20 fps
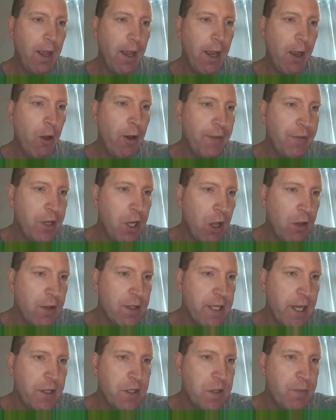I had the
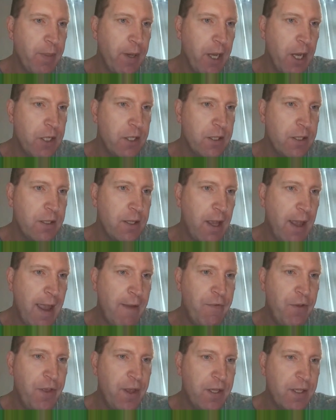contents pages,
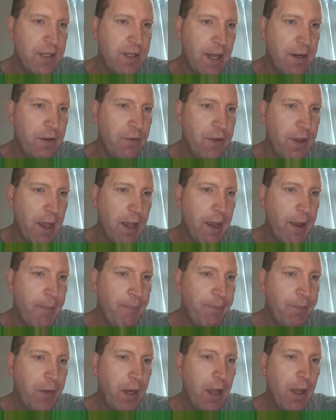everything's added
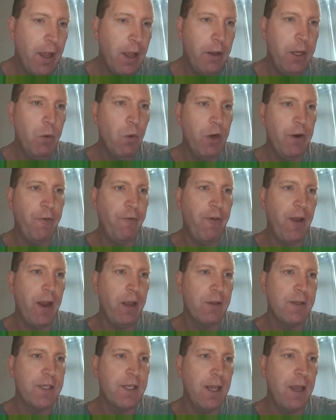there. You want to
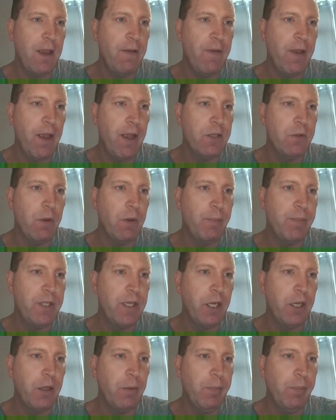file save it to a
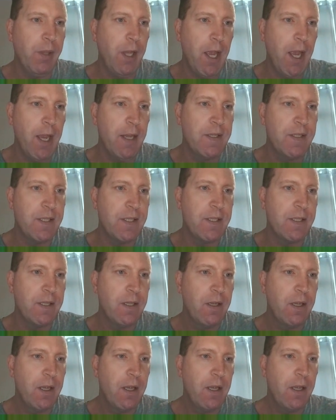particular
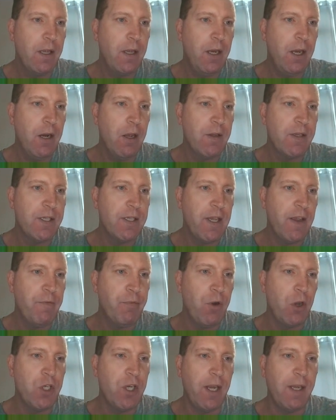place, you know,
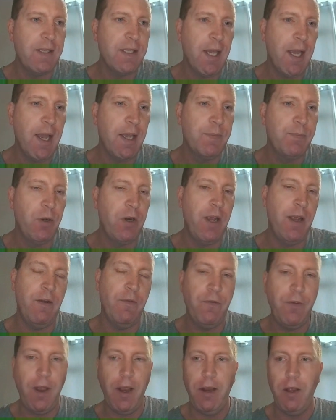save project as, put it
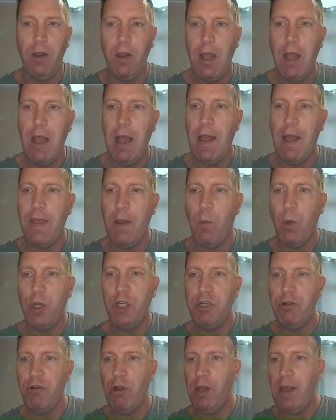in a file. And then
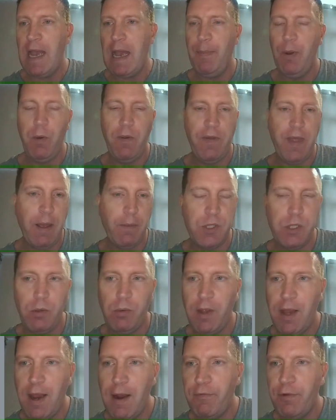once you're all happy with
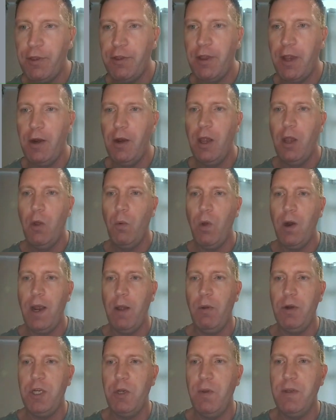absolutely everything,
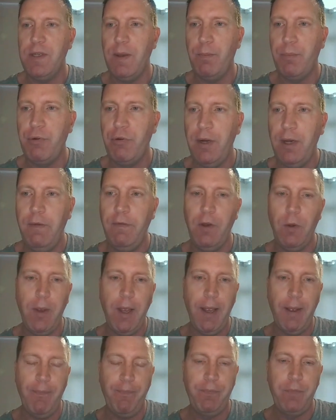what I would do is then
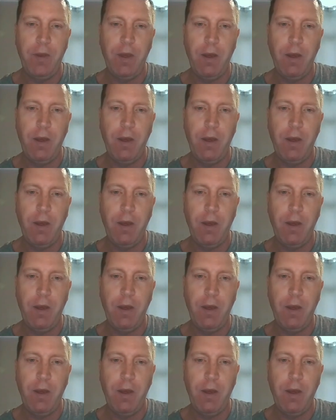preview it.